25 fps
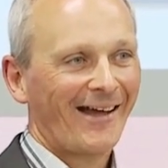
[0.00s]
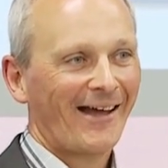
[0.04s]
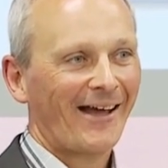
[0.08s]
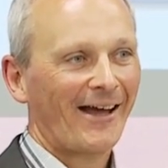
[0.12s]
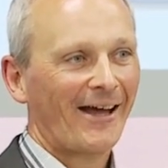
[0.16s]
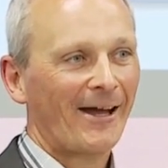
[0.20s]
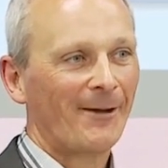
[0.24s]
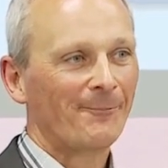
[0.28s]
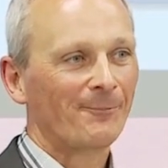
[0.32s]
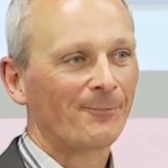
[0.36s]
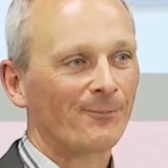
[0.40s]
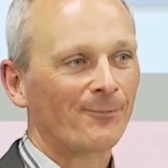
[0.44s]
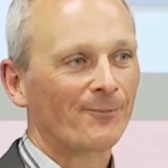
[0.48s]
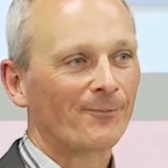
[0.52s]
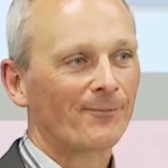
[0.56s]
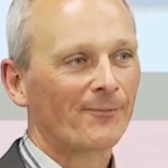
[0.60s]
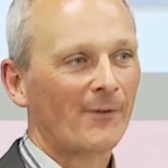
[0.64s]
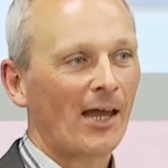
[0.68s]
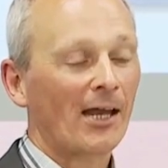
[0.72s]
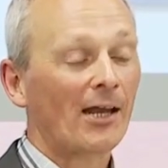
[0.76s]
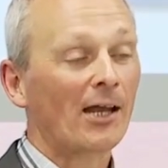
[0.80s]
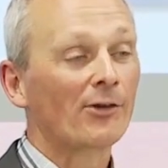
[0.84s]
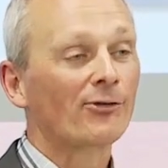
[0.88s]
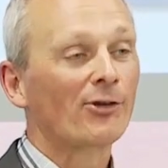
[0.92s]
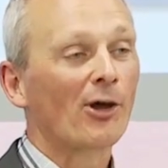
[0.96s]
um,
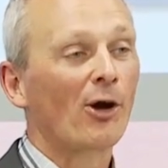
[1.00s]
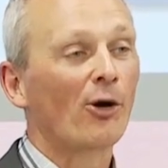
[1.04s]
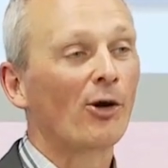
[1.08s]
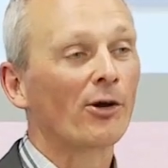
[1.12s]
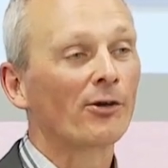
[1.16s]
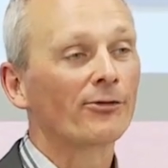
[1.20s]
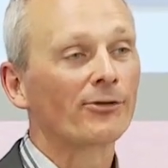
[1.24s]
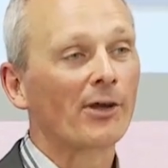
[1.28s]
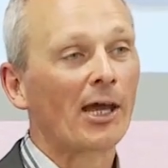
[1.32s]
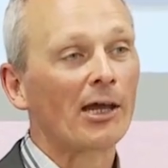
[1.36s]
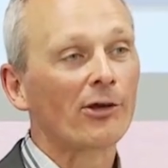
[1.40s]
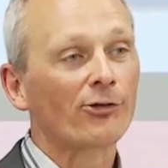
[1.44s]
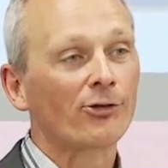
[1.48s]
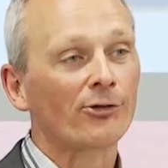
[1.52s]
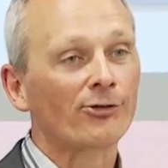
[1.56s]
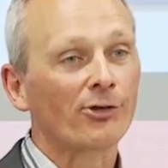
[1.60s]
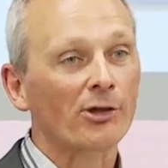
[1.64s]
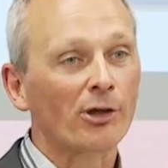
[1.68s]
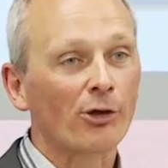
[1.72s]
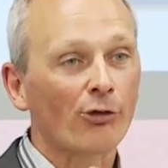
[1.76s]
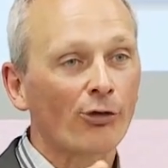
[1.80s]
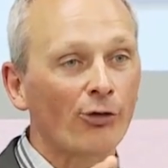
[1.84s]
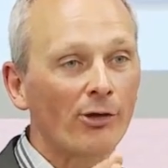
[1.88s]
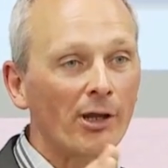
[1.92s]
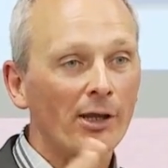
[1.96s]
and it's our organizations
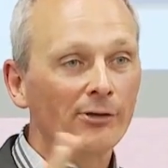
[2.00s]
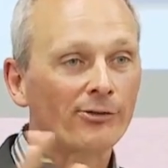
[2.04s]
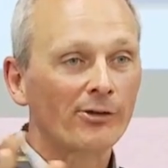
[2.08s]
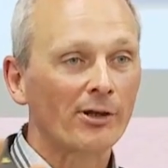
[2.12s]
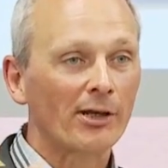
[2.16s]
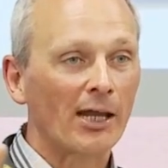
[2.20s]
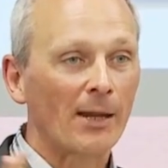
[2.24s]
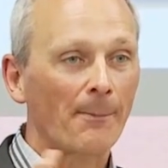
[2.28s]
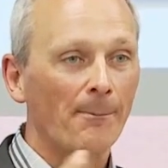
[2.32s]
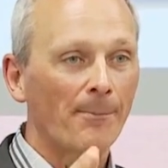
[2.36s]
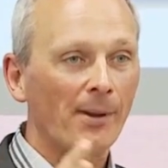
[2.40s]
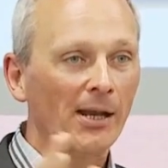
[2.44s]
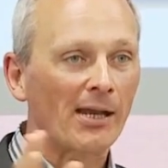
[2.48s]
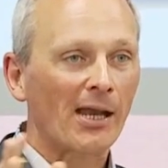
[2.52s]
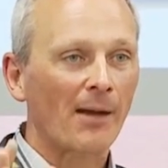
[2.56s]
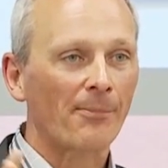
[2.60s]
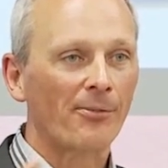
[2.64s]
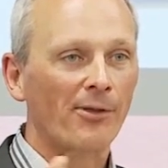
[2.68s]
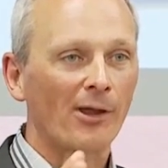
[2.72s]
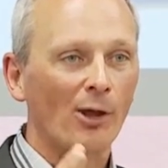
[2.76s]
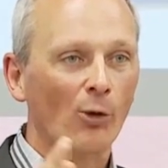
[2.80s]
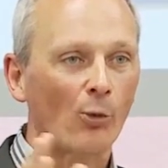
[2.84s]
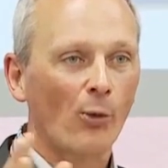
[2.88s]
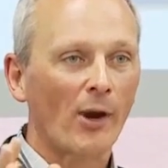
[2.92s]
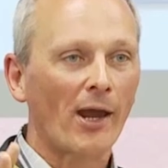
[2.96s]
increasingly build
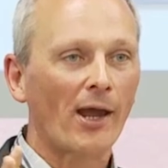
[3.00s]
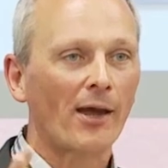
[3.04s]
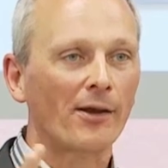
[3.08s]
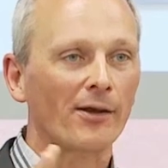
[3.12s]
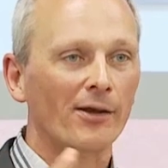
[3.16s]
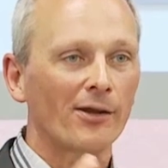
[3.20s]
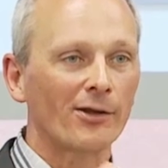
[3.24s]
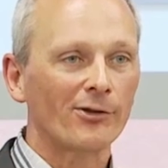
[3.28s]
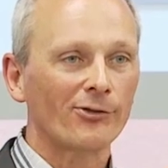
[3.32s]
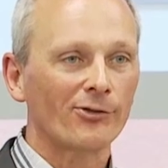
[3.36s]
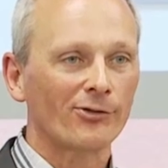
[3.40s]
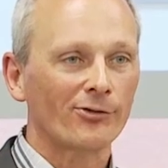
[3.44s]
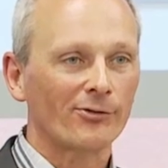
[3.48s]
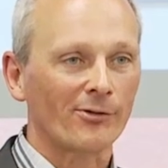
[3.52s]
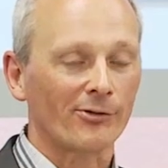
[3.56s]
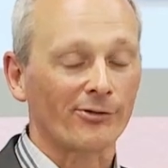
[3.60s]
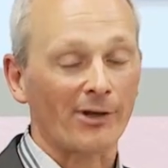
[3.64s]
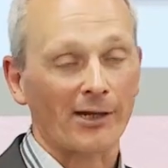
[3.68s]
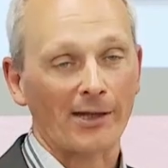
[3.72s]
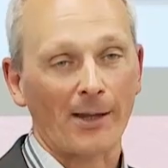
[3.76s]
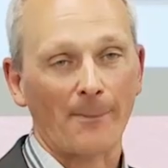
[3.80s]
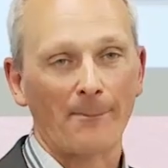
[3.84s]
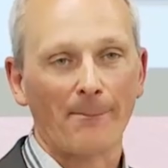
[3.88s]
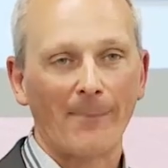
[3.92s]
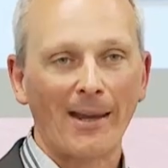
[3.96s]
up the awareness, it's
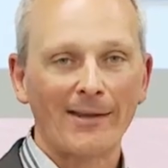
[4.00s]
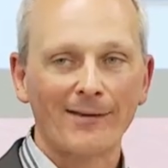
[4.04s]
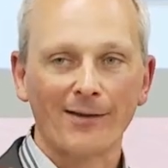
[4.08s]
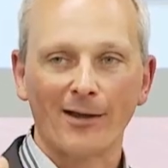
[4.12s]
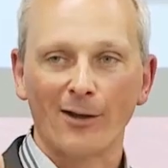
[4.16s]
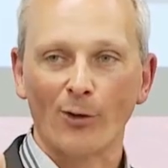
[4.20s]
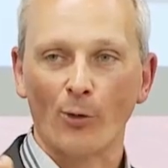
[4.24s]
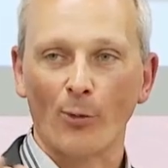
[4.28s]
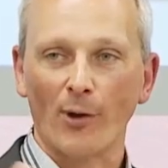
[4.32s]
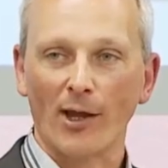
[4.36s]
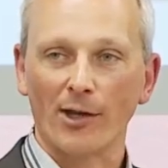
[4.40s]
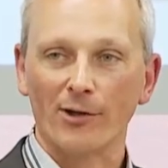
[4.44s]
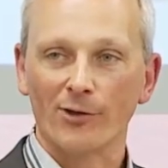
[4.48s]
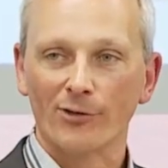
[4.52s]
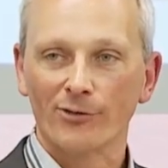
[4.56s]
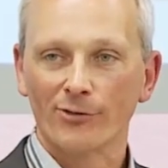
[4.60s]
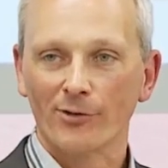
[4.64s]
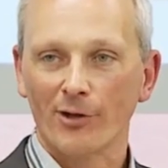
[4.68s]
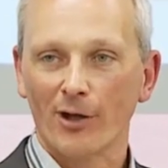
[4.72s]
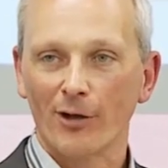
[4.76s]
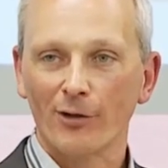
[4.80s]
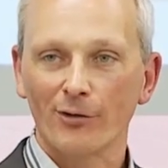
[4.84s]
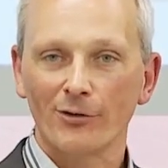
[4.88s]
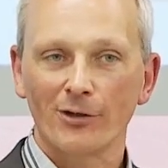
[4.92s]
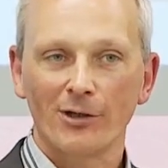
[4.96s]
like a meta awareness
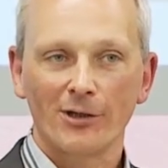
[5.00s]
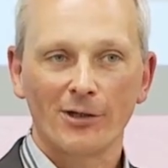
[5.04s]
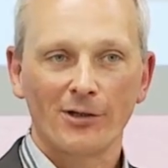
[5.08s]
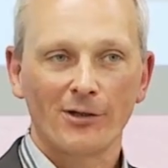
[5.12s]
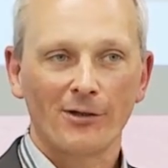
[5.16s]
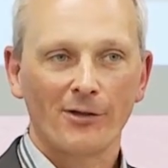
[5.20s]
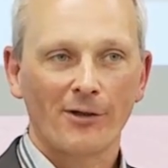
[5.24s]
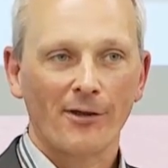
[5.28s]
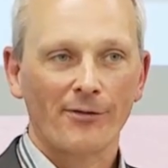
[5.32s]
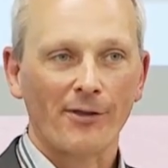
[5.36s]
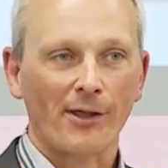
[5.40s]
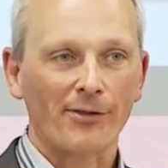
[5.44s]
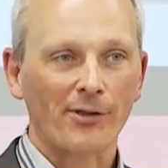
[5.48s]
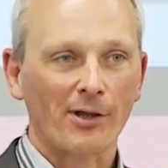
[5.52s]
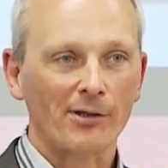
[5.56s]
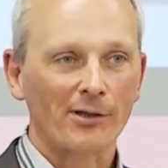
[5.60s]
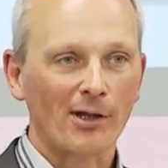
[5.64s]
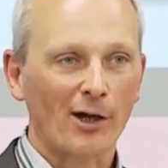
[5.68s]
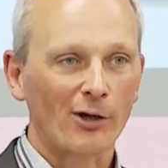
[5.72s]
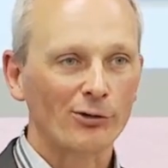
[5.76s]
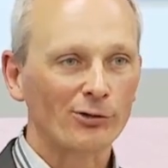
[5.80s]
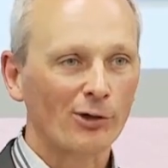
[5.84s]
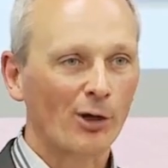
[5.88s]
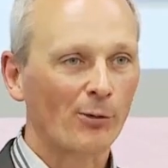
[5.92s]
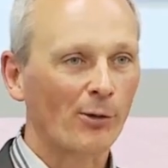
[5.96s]
now, that they
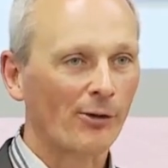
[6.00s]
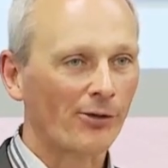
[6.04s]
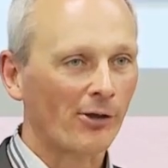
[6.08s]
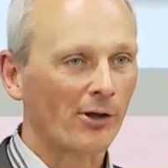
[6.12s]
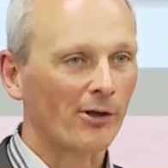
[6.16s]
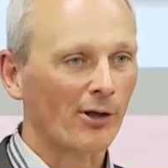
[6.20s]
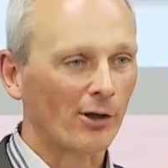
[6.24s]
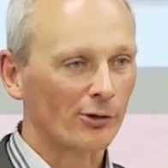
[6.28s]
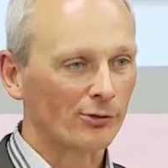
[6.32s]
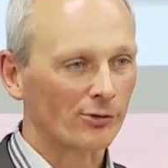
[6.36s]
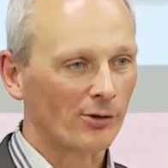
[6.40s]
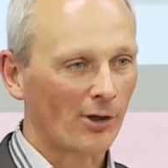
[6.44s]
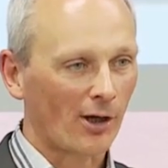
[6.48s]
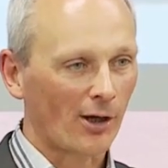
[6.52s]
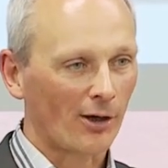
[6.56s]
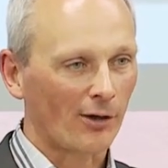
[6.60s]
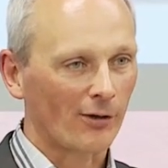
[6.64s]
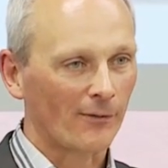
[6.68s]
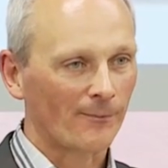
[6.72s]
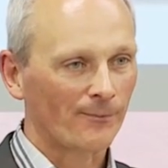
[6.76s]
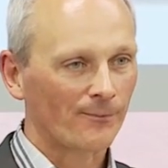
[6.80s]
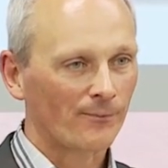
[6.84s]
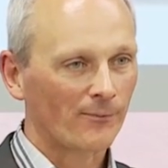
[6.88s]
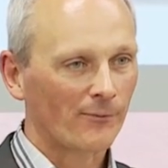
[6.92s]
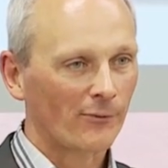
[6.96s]
don't know what they don't
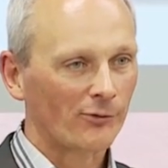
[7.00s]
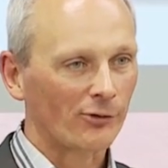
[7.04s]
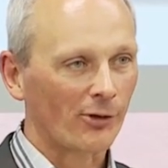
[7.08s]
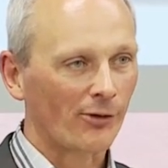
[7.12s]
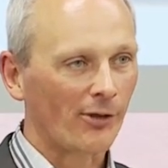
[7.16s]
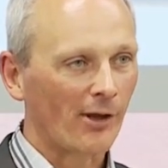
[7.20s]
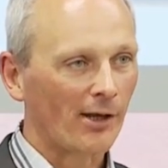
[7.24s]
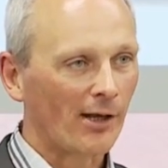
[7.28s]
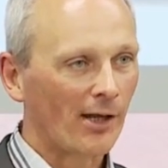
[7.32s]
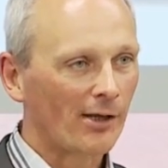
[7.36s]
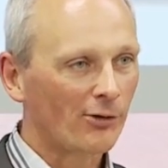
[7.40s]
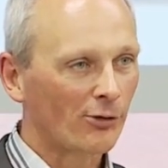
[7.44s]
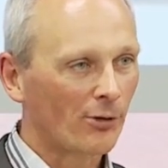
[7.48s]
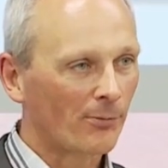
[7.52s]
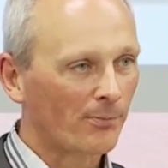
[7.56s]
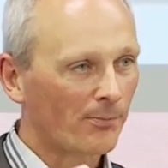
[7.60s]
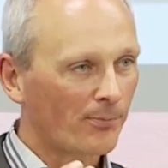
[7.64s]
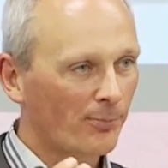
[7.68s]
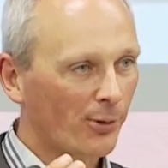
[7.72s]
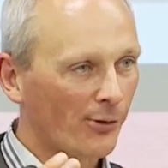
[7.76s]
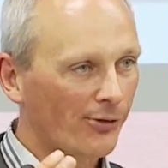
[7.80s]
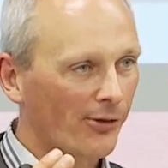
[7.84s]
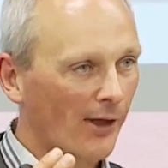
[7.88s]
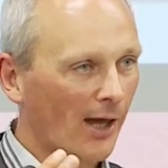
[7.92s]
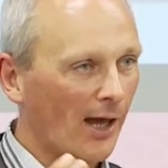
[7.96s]
know. So they need to
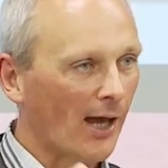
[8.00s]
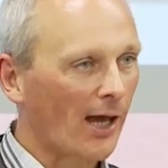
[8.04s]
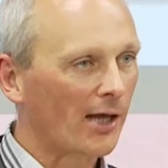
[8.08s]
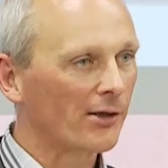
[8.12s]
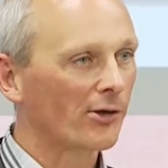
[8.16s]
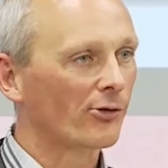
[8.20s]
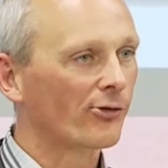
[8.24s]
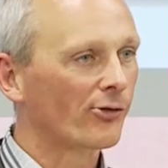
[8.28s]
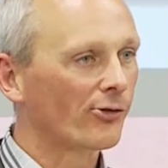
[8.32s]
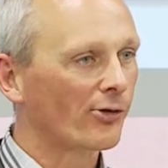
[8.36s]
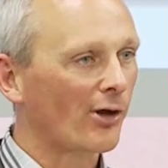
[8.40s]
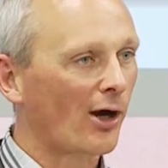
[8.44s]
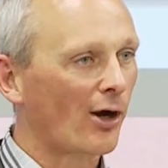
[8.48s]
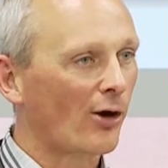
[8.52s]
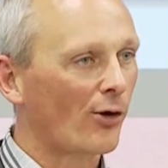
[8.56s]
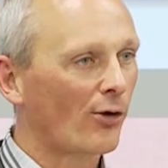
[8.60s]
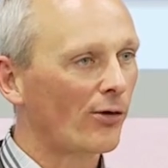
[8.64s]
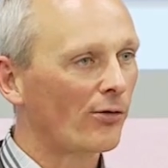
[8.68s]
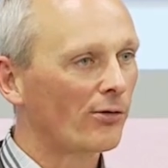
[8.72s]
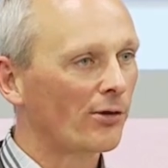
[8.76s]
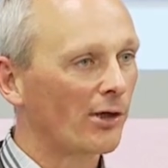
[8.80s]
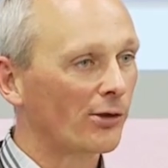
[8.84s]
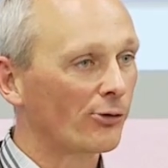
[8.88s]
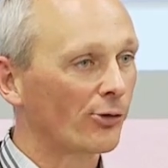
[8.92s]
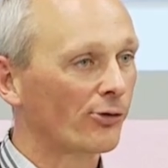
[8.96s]
put their heart and
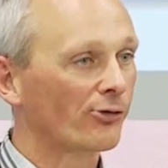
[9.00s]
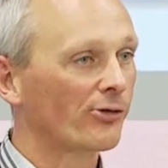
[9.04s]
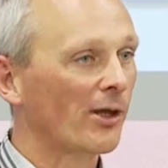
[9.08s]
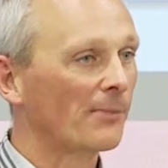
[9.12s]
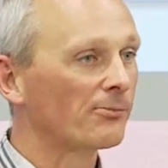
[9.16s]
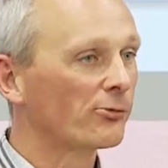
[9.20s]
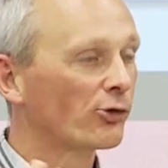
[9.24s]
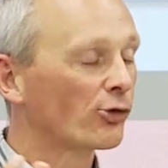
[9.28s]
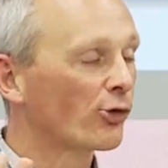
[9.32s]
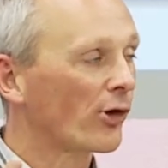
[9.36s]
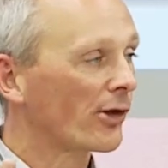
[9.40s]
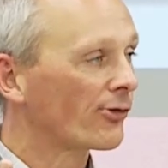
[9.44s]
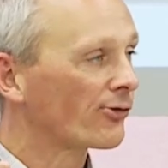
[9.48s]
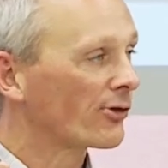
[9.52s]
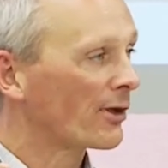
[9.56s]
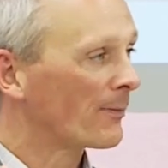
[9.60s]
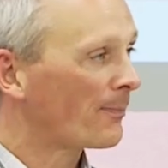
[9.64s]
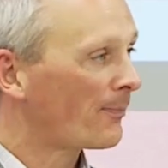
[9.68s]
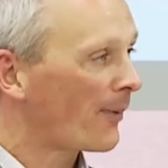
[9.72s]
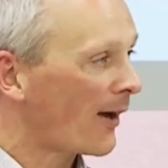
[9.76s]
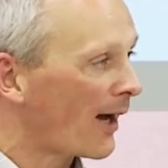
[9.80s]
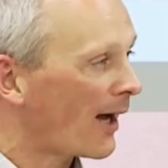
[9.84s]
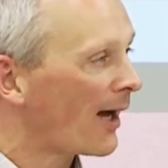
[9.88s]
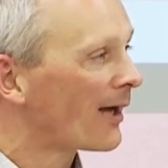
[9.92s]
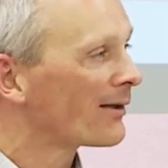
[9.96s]
soul into some
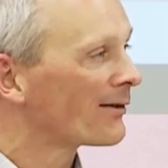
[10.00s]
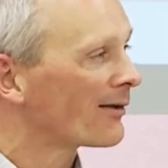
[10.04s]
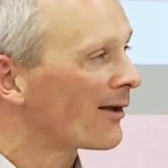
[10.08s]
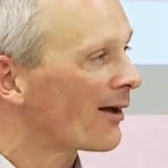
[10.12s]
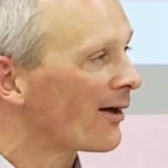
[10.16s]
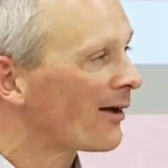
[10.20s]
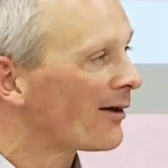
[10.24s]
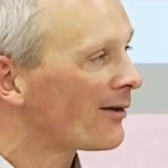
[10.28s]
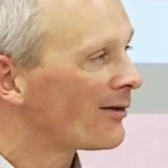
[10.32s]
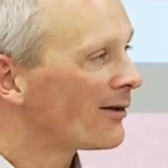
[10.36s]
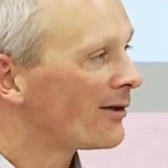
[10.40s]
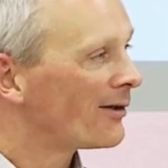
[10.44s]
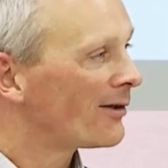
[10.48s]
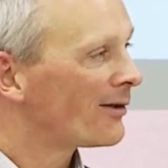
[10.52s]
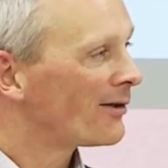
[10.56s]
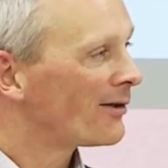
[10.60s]
trusted partner,